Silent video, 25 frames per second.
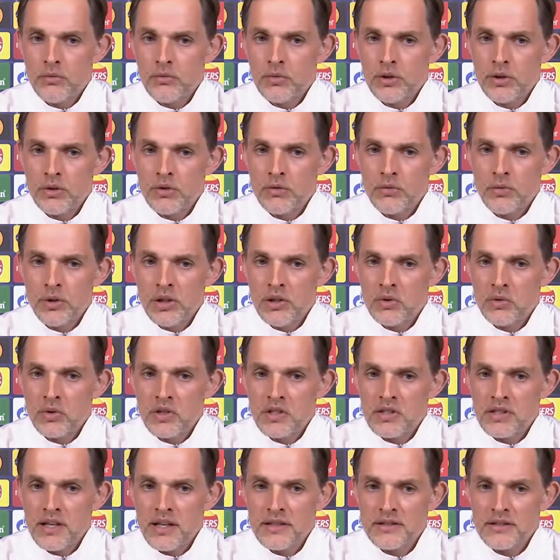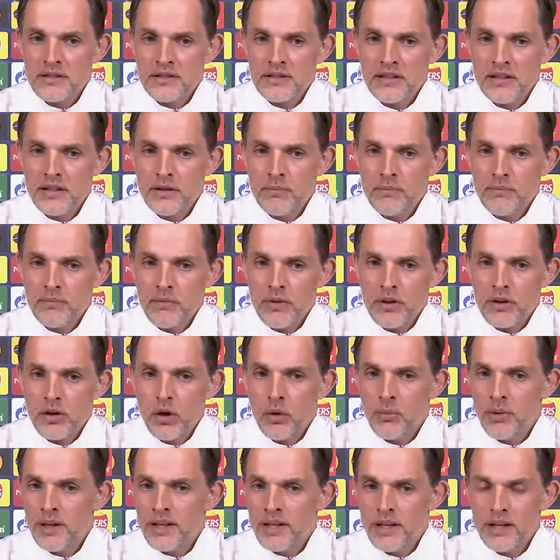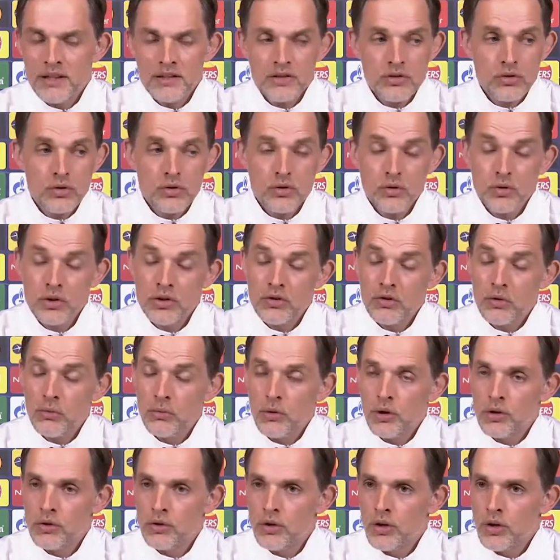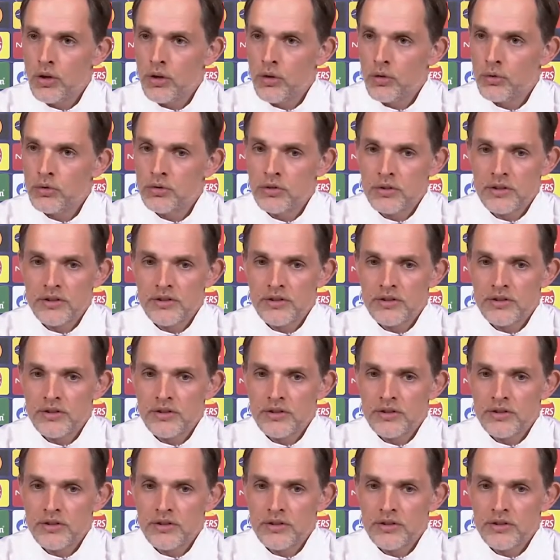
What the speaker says: we do this as a team. Nobody has to do it tomorrow alone.